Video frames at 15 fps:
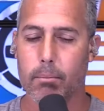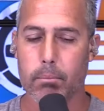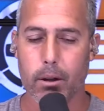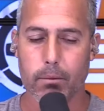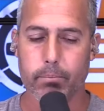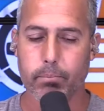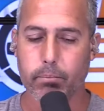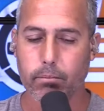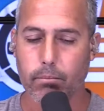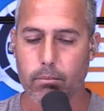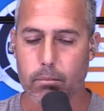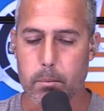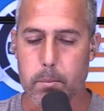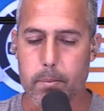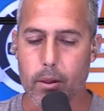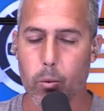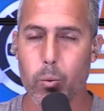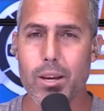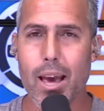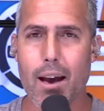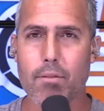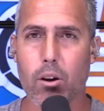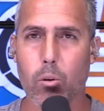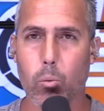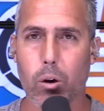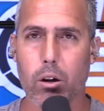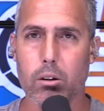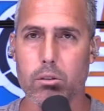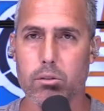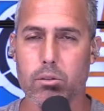but we have our
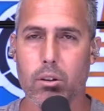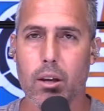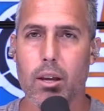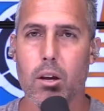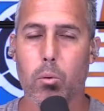words.